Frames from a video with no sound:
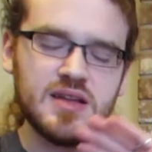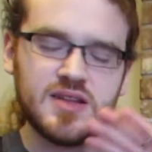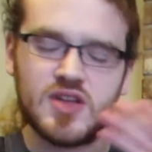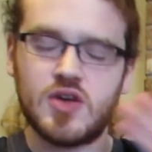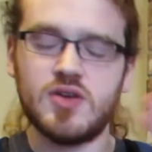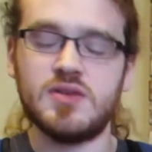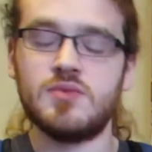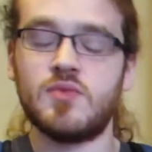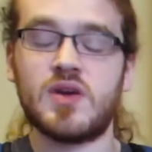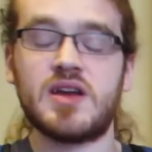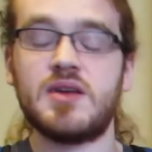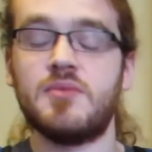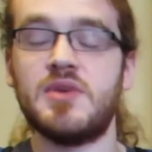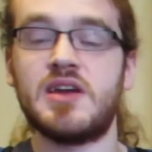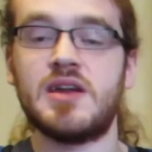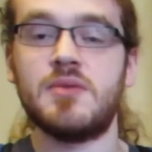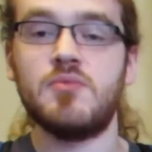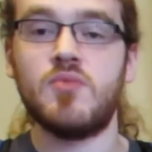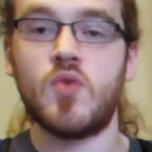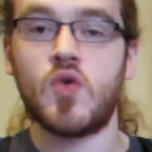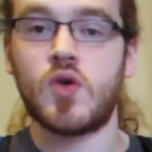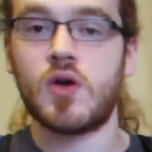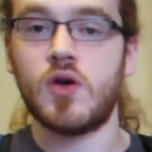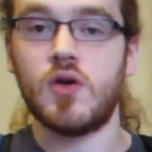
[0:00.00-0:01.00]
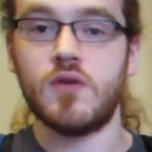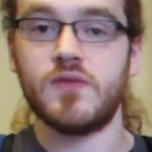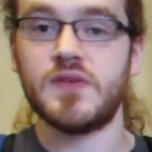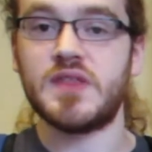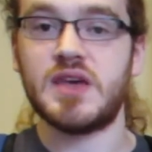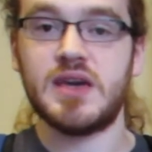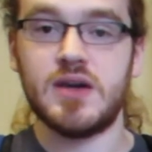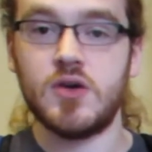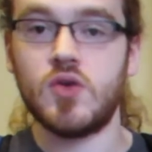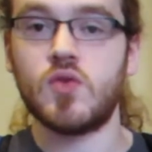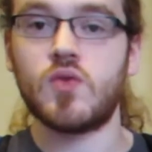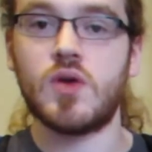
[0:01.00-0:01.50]
Over the
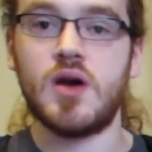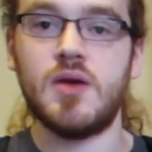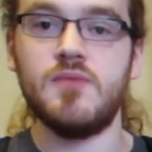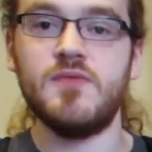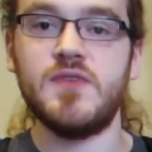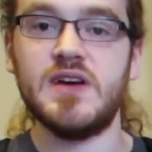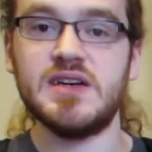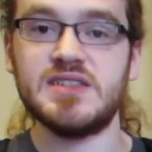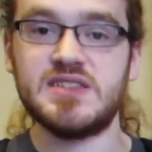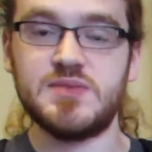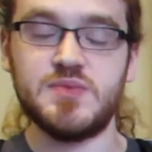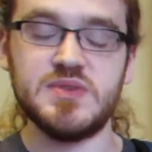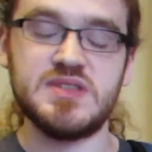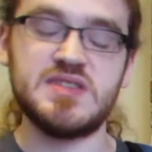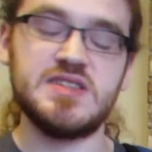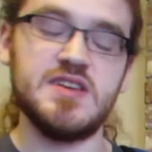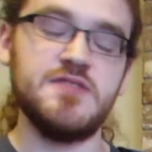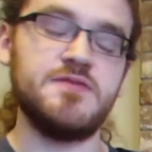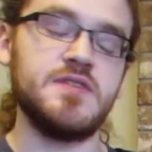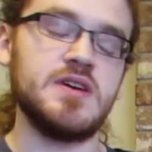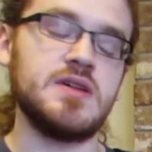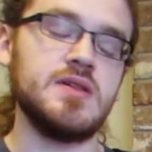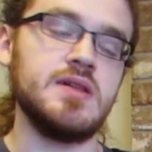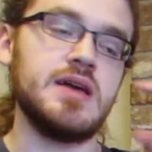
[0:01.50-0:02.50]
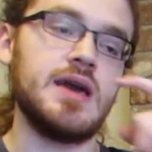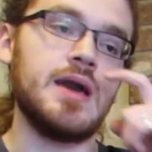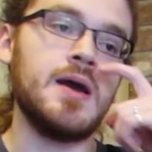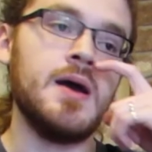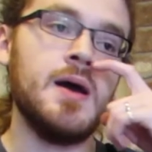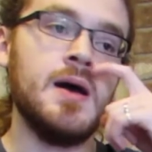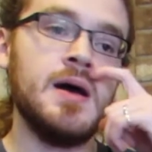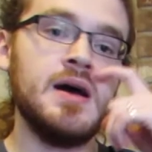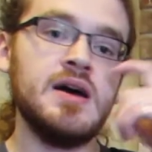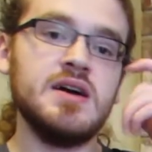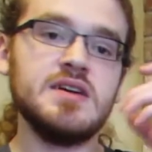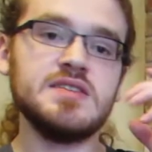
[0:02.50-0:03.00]
Hill-Rom vest specifically.
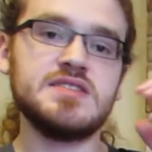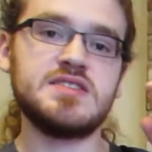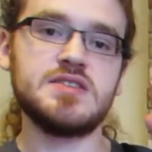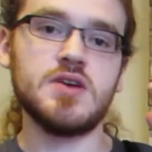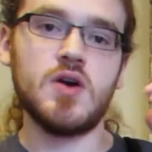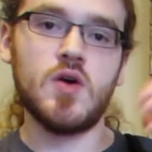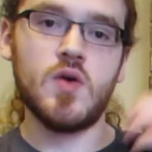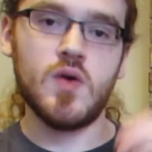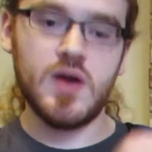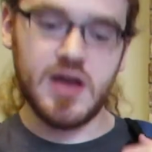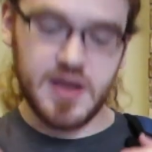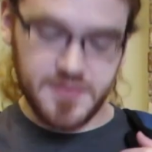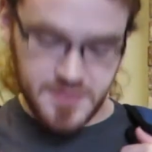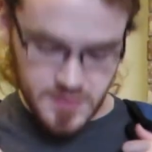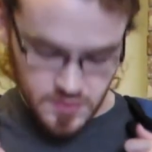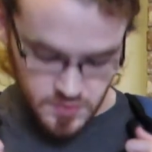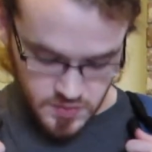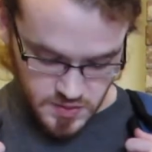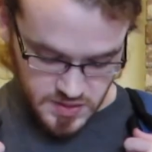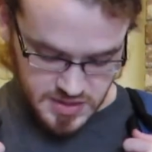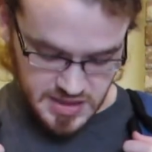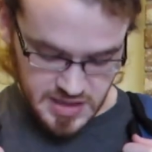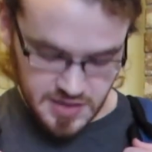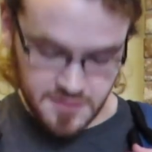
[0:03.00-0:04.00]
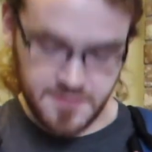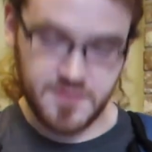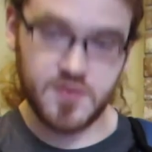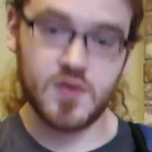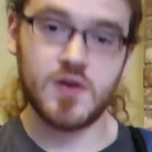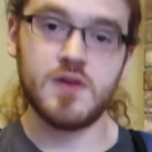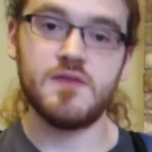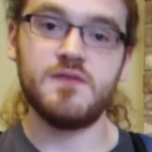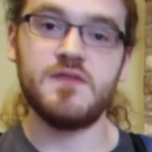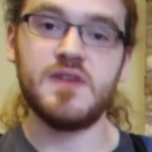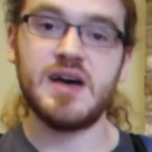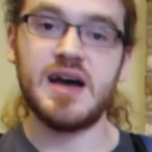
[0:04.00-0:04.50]
So if you're looking
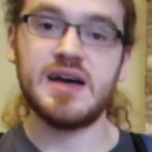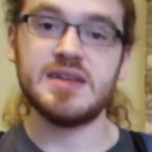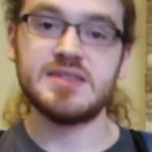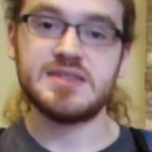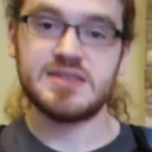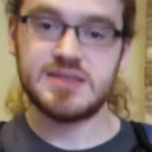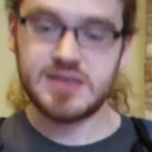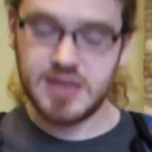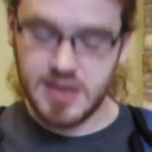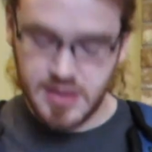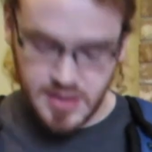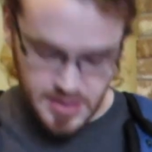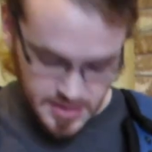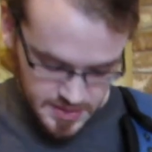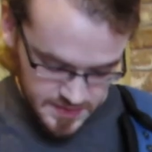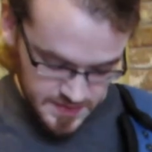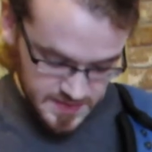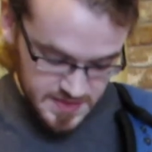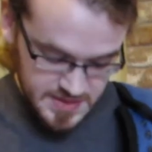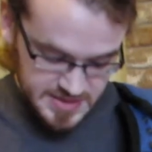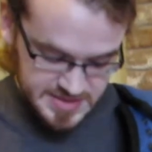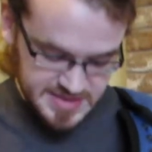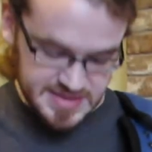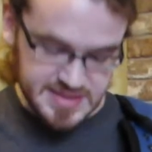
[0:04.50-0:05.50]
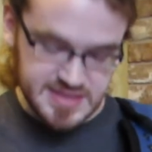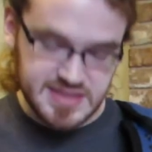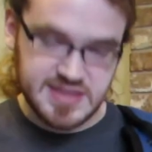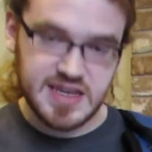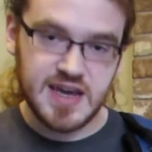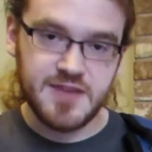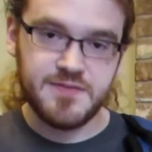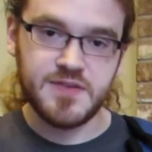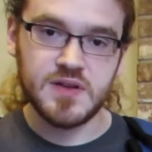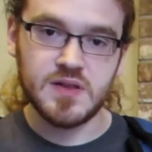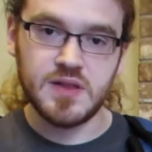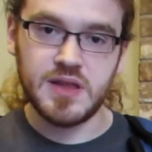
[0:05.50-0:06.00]
for a vest, this is
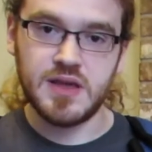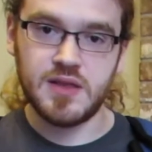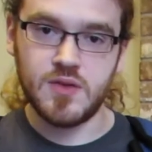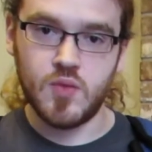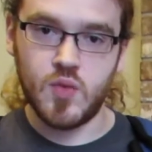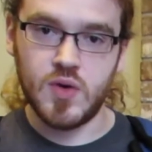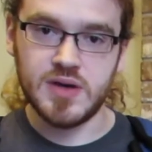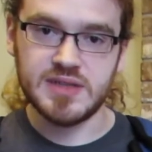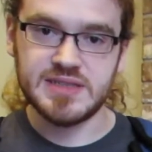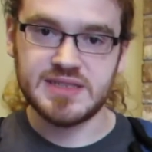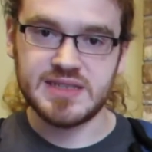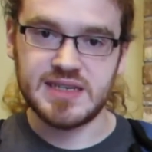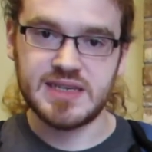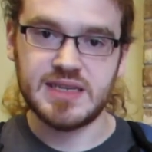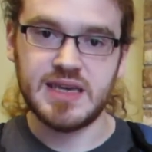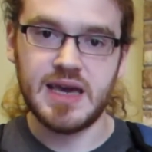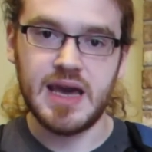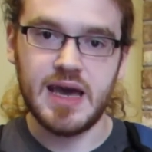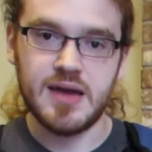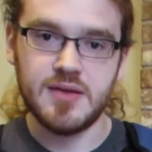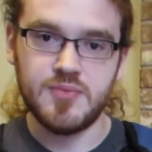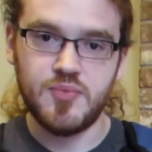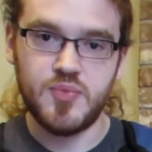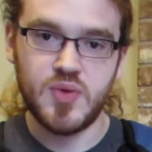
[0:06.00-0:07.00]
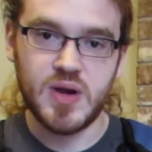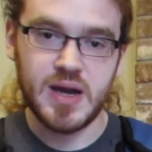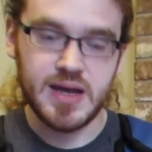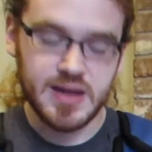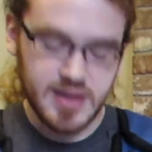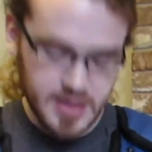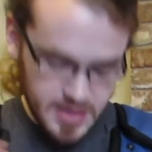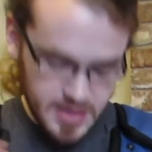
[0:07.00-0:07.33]
definitely the one to get. But